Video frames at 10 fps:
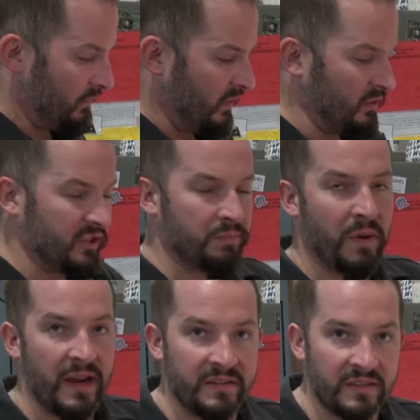your
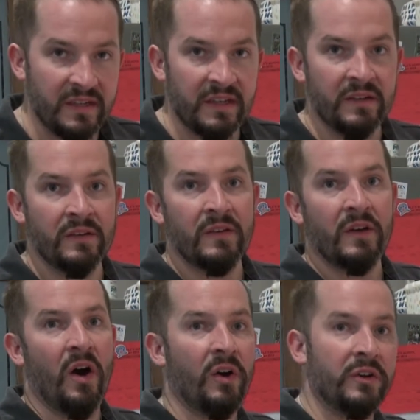spicy,
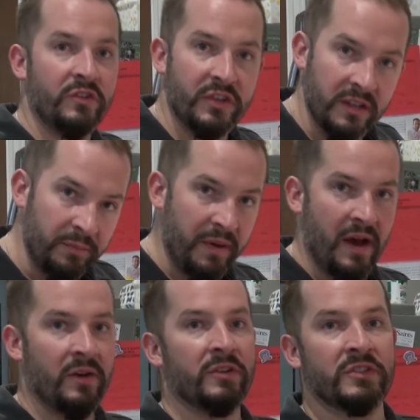all your chili
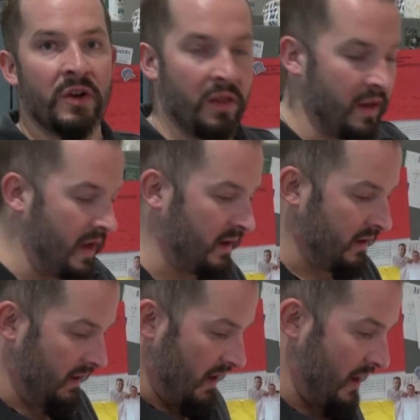powders and all that.
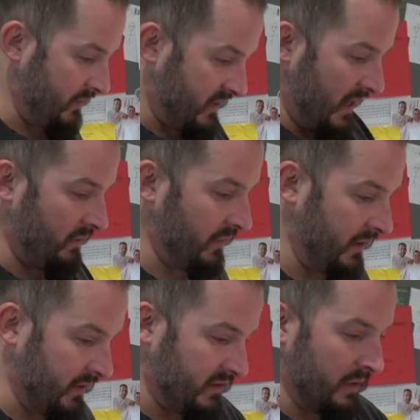I'm staying
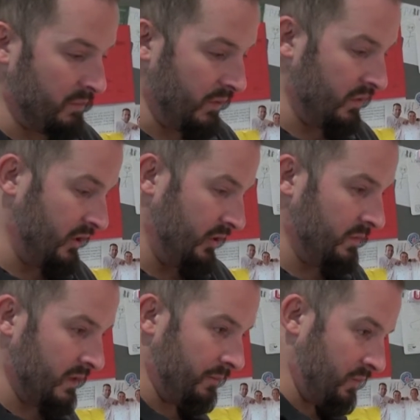very simple,
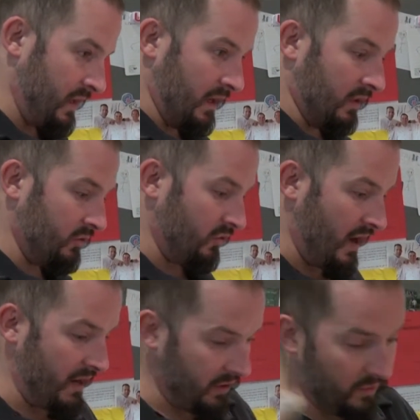cumin and a little
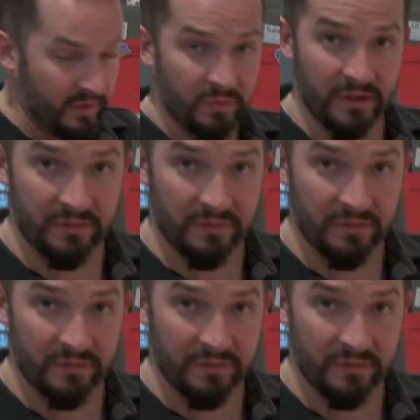dry herb, and then we're gonna